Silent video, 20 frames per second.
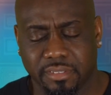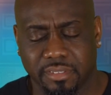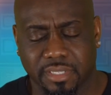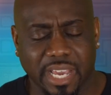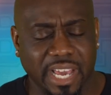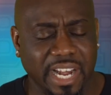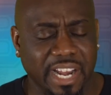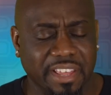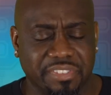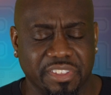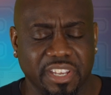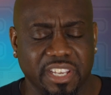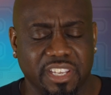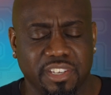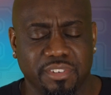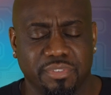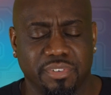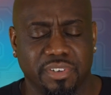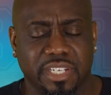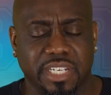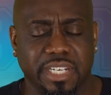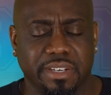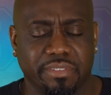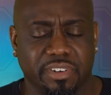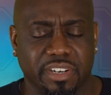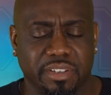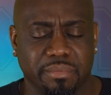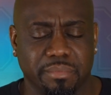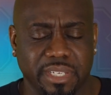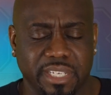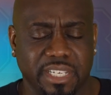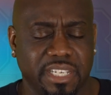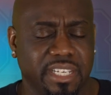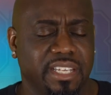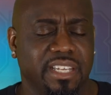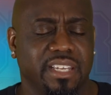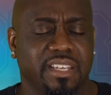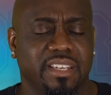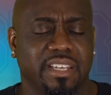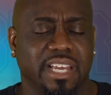God, I thank you for covering me.
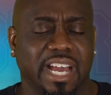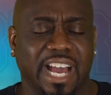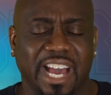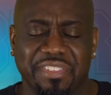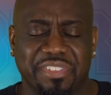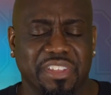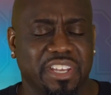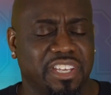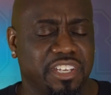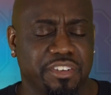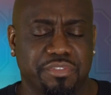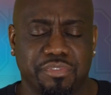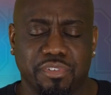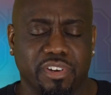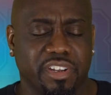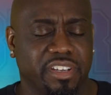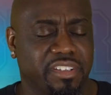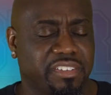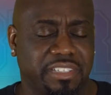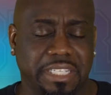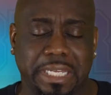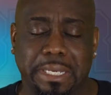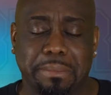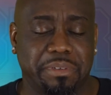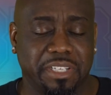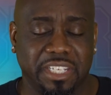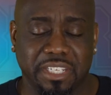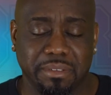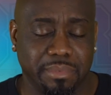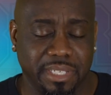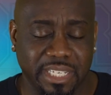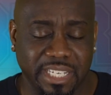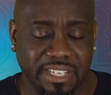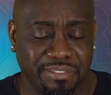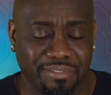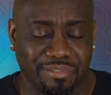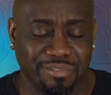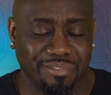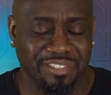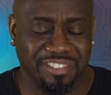I thank you for accepting
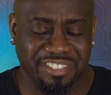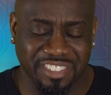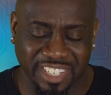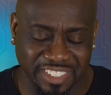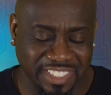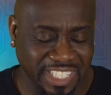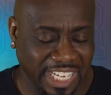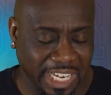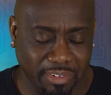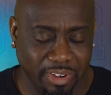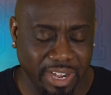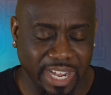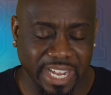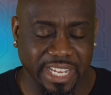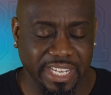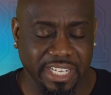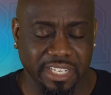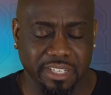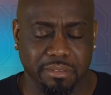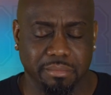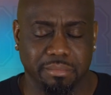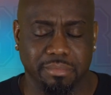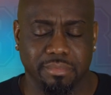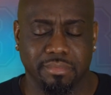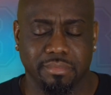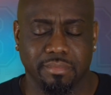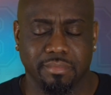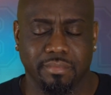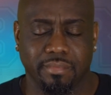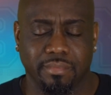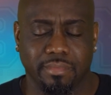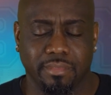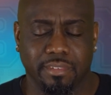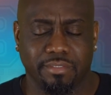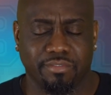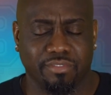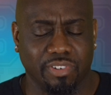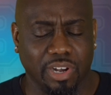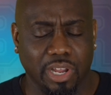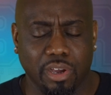me just how I am,
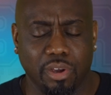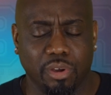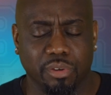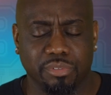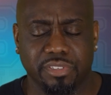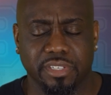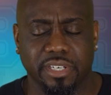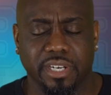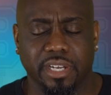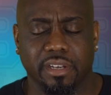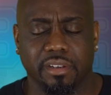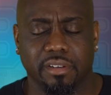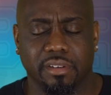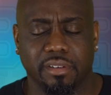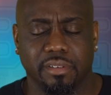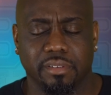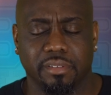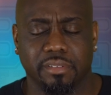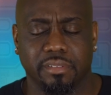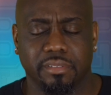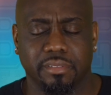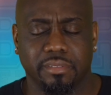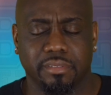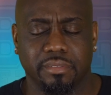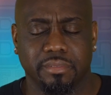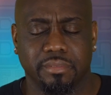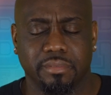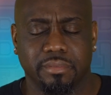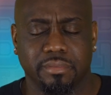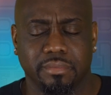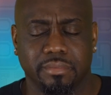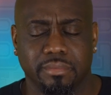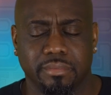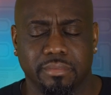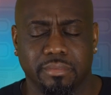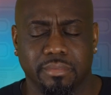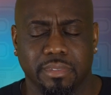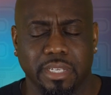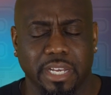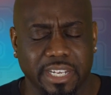flaws and all.
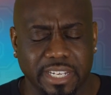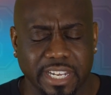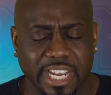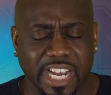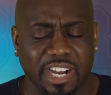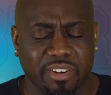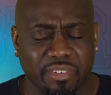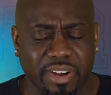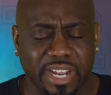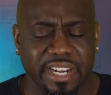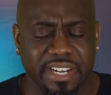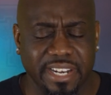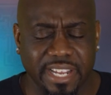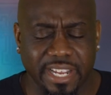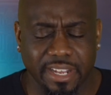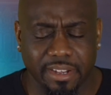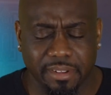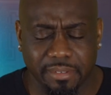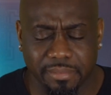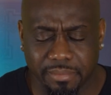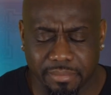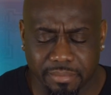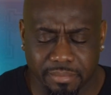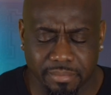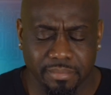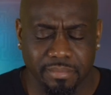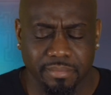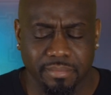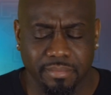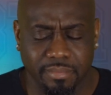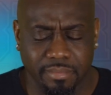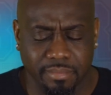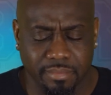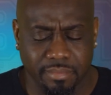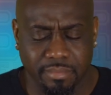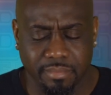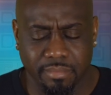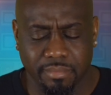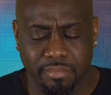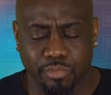And God, right now,
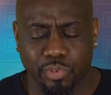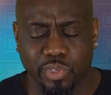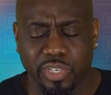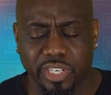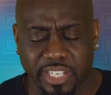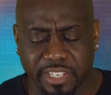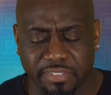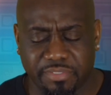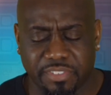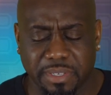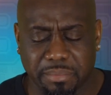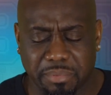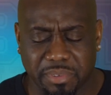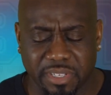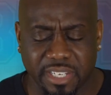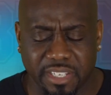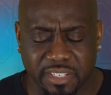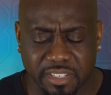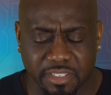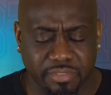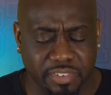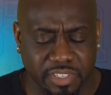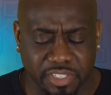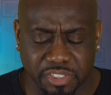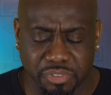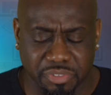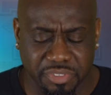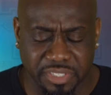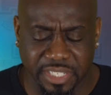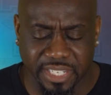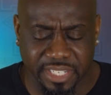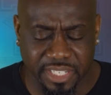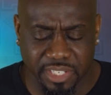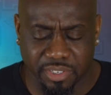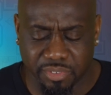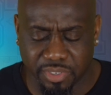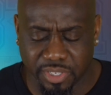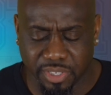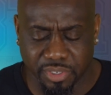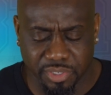we lift up the individuals that
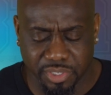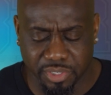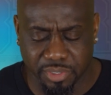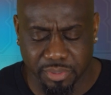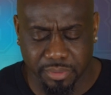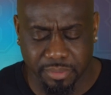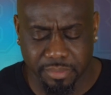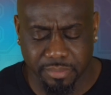don't know you.